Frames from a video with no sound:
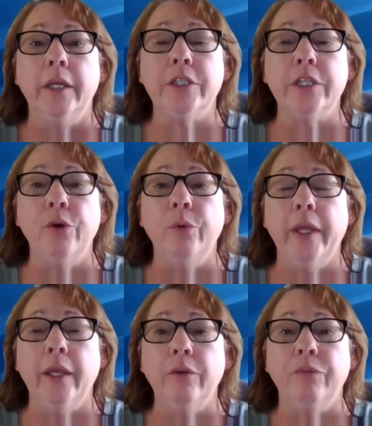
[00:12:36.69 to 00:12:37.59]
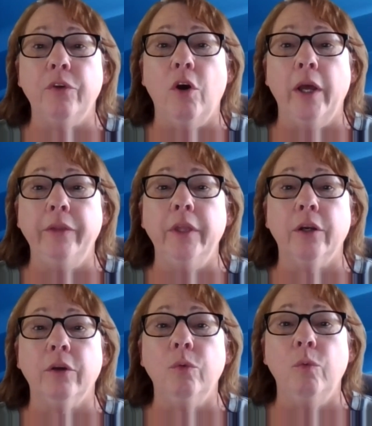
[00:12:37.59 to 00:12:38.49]
So if on
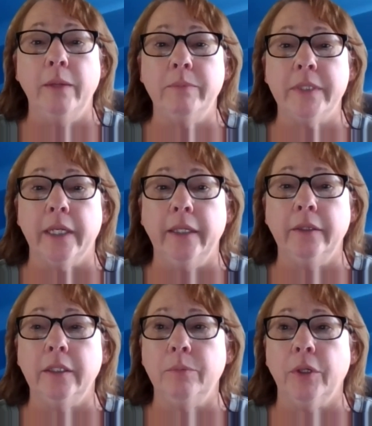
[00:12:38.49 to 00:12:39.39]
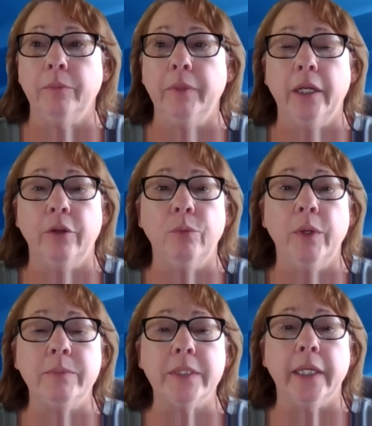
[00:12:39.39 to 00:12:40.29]
their website, the Department of Health
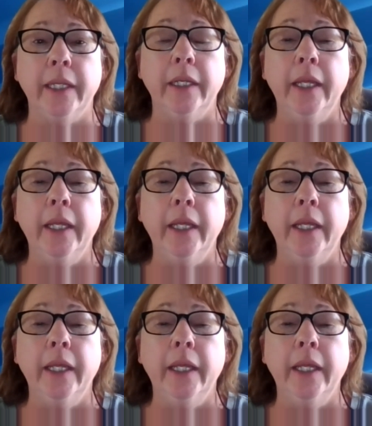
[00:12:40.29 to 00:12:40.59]
website,